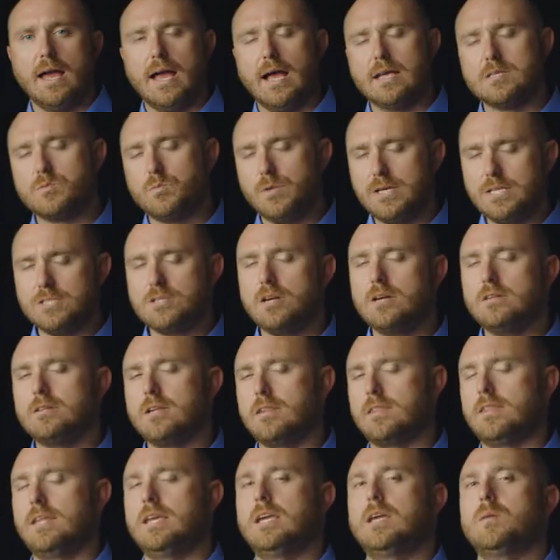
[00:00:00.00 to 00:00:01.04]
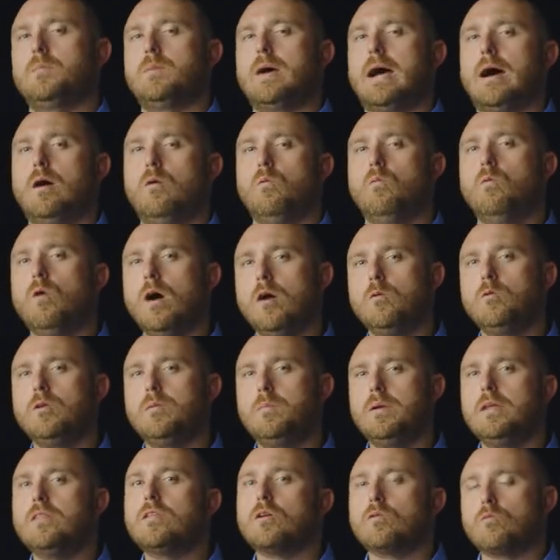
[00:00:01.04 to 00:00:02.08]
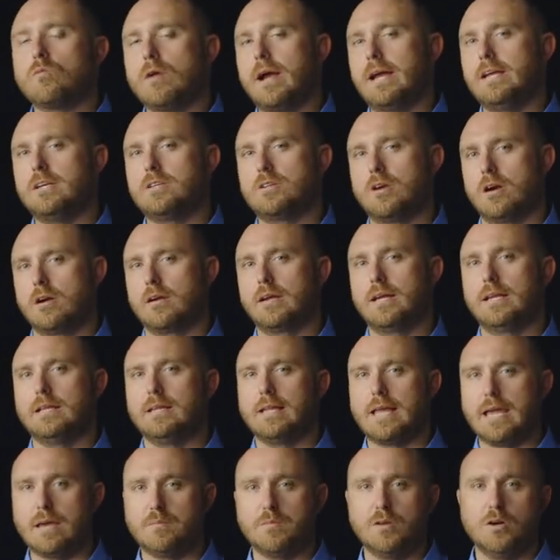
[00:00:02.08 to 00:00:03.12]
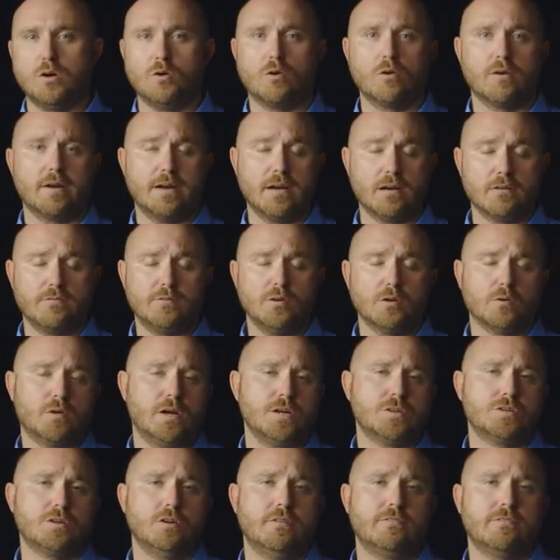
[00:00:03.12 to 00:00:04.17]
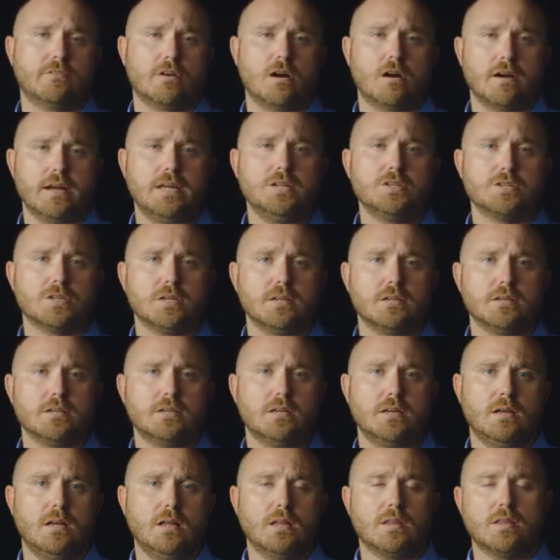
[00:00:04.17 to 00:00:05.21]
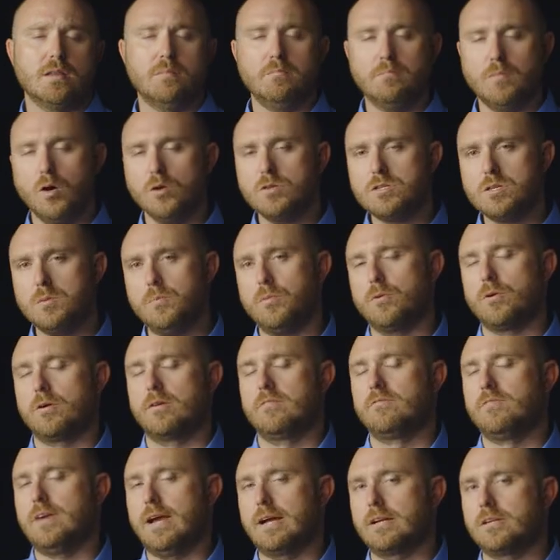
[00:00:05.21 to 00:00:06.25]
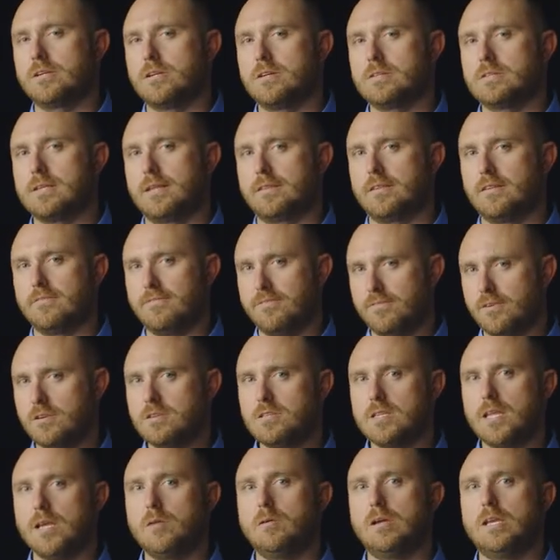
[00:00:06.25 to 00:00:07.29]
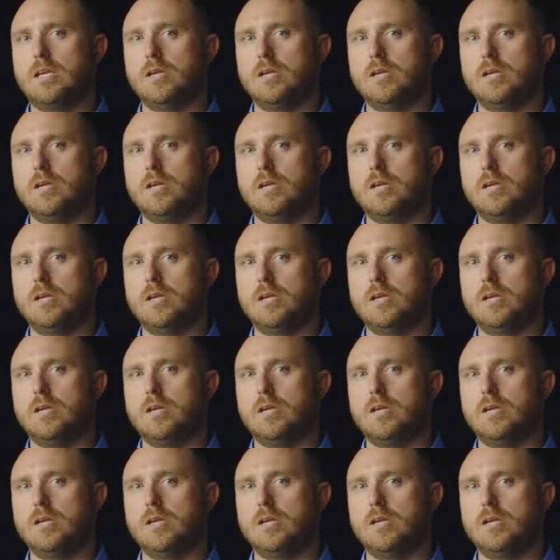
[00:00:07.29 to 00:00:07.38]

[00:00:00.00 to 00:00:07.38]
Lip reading: As we start to think about what would be the right target lambda or air fuel ratio for our engine, the most important factor is that the first thing we